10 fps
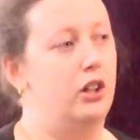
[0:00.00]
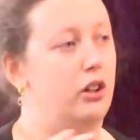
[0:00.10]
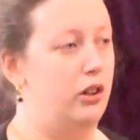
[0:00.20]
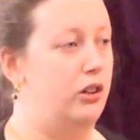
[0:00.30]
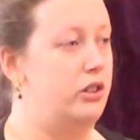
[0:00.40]

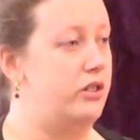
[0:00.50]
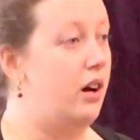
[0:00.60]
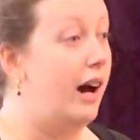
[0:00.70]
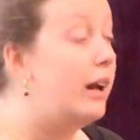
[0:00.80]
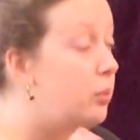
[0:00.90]
learners
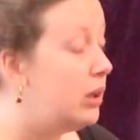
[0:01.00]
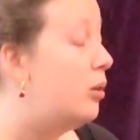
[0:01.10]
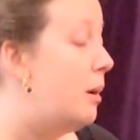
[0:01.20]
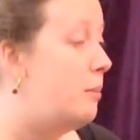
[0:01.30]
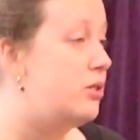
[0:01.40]
are and where
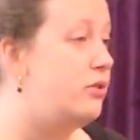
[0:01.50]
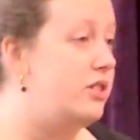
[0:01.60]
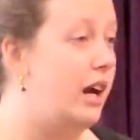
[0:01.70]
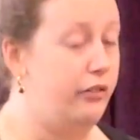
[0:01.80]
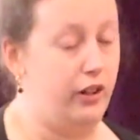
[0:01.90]
your members of
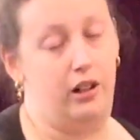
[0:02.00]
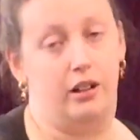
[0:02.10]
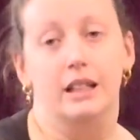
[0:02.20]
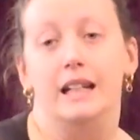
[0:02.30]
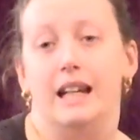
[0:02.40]
staff
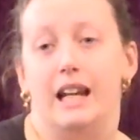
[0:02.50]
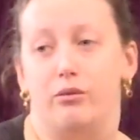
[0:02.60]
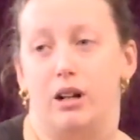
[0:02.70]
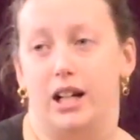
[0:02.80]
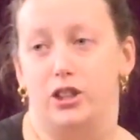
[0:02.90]
are
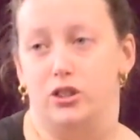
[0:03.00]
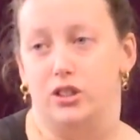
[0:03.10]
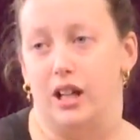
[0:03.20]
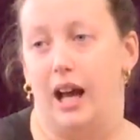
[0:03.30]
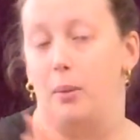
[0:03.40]
in relation
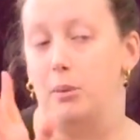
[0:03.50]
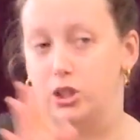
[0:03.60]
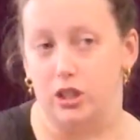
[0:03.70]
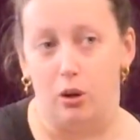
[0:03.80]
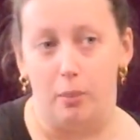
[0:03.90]
to how
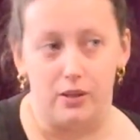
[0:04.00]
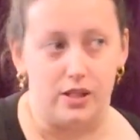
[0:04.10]
much they know about